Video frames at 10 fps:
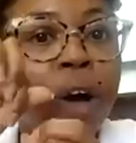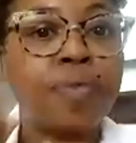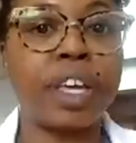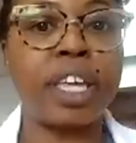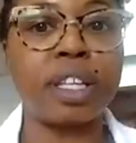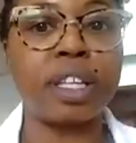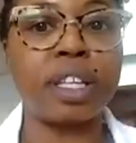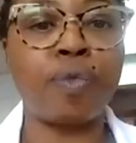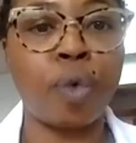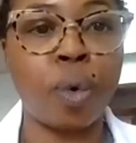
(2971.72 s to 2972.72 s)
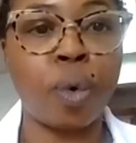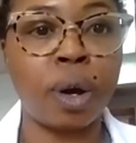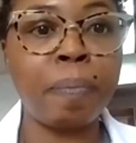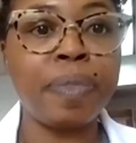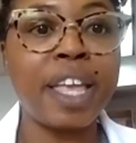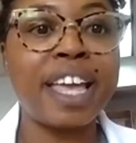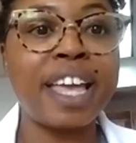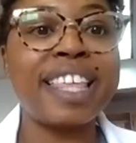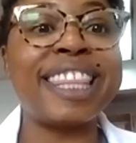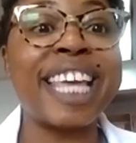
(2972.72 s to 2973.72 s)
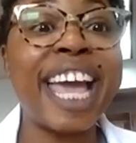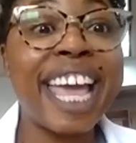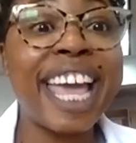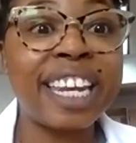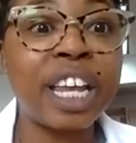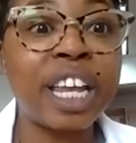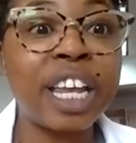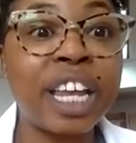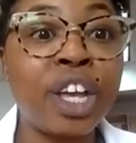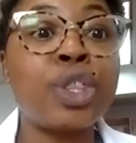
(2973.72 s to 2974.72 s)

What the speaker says: alpha helix form, then